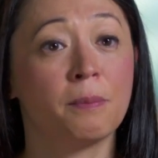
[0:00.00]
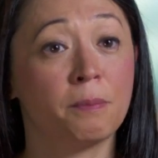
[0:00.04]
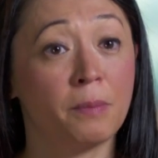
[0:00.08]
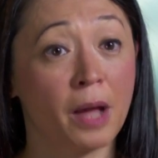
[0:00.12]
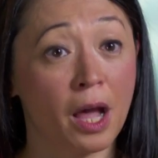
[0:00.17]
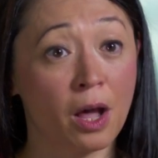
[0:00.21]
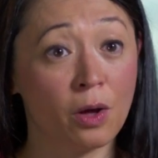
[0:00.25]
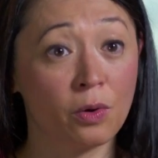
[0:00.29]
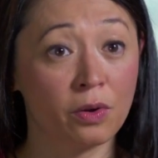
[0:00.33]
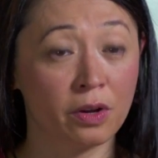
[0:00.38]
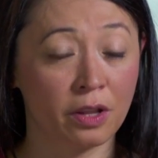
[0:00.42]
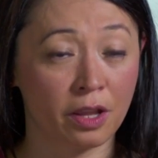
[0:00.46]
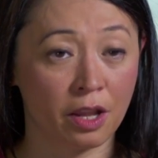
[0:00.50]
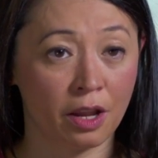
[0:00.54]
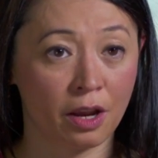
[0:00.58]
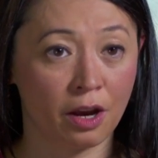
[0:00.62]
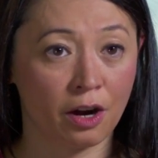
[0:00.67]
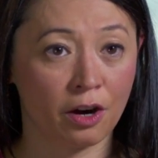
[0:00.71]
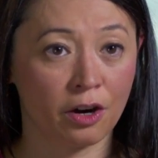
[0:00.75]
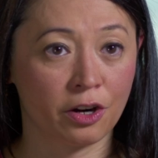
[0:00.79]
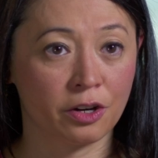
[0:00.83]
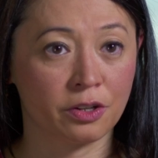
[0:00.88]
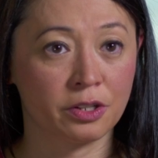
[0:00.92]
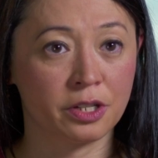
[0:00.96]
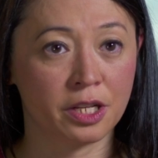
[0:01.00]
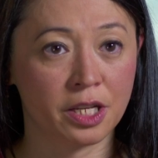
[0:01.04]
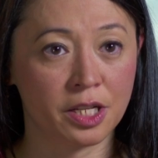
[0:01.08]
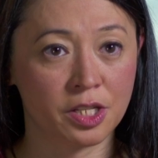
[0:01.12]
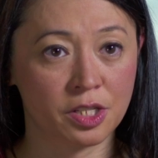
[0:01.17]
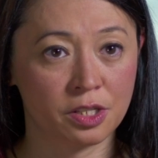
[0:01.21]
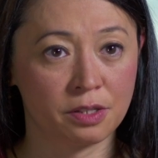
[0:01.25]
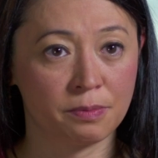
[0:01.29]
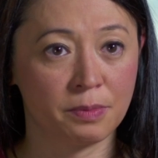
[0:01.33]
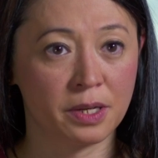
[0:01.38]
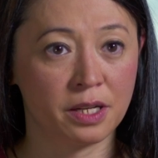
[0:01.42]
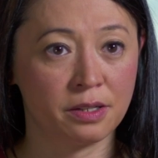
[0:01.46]
Bowel care
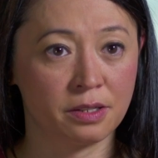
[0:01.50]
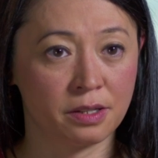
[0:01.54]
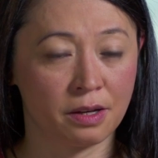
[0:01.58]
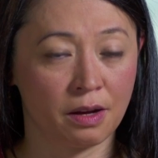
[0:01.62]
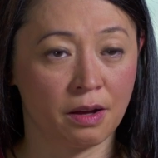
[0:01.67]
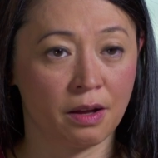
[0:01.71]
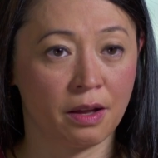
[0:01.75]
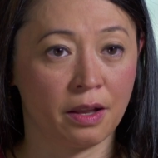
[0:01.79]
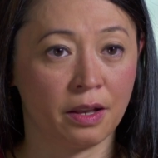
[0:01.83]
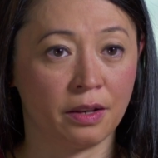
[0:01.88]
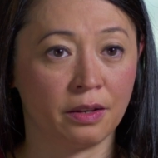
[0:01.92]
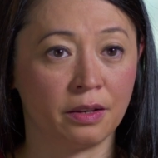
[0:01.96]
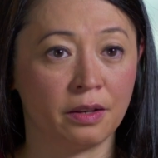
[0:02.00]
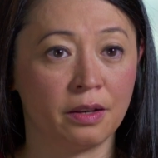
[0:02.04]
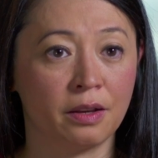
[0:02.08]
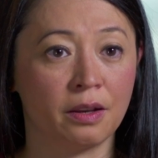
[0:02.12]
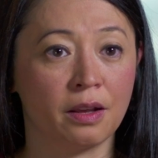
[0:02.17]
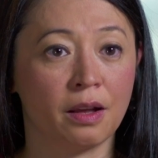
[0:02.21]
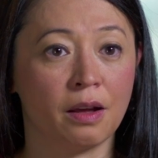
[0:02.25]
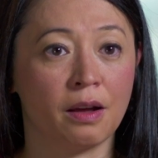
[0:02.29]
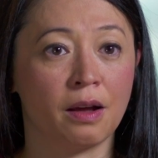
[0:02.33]
needs to be done